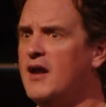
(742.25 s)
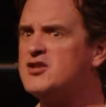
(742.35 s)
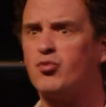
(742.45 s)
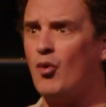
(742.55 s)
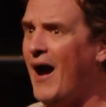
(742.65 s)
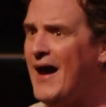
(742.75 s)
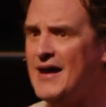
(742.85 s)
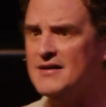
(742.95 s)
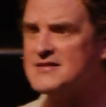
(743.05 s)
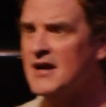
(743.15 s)
It's
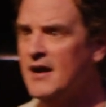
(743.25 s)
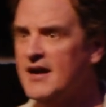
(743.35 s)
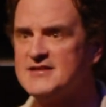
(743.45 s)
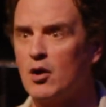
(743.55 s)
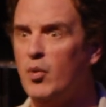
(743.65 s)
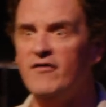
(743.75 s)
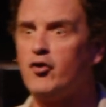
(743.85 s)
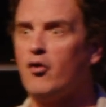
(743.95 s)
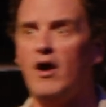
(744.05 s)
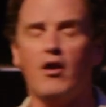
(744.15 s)
right. It's like we've
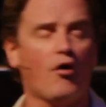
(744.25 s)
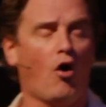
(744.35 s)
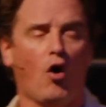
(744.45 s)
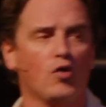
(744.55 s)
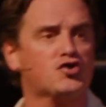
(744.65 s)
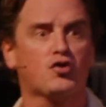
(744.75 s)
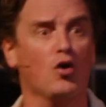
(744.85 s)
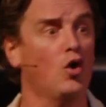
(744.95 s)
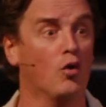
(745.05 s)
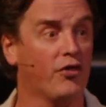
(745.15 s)
created our own
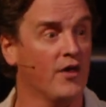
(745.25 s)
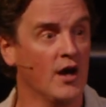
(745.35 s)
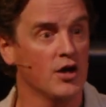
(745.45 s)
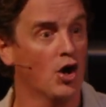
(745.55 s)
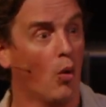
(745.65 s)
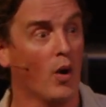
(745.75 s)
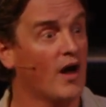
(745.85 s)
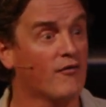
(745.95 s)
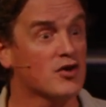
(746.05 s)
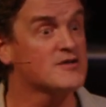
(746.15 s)
truth. You know,
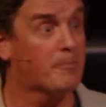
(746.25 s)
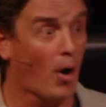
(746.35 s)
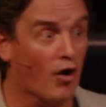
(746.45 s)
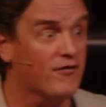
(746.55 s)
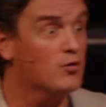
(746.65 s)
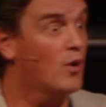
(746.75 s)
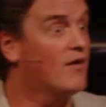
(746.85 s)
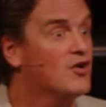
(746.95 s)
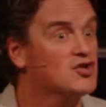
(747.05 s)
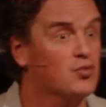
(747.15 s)
whatever is perfect,
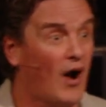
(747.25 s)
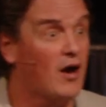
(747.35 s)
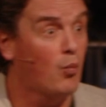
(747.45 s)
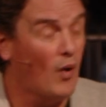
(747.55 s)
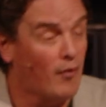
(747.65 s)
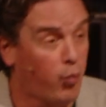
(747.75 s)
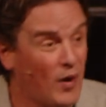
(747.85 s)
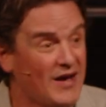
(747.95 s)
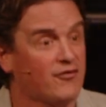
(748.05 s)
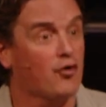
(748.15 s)
whatever is right, like
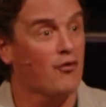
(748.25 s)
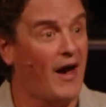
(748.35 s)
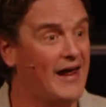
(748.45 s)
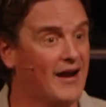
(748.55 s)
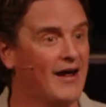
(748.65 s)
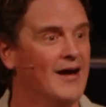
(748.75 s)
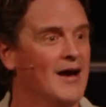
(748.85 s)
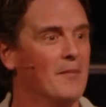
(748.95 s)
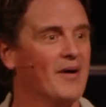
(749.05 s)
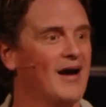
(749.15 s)
we've created it.
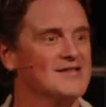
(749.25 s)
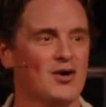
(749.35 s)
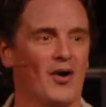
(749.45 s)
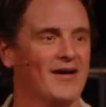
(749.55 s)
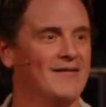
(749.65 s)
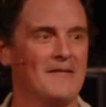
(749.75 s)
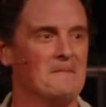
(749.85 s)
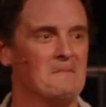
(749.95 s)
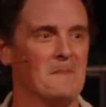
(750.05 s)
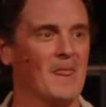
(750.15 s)
But God's going,
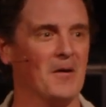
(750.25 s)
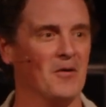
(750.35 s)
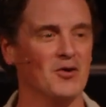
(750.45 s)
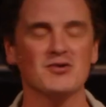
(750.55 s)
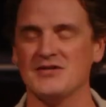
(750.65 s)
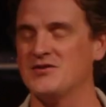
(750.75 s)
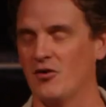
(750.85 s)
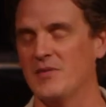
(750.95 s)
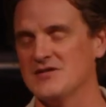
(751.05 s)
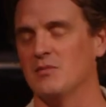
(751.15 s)
no, you
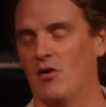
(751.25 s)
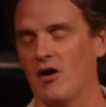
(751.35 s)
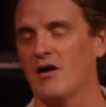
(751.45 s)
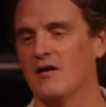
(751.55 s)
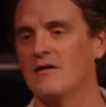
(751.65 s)
still missed the mark.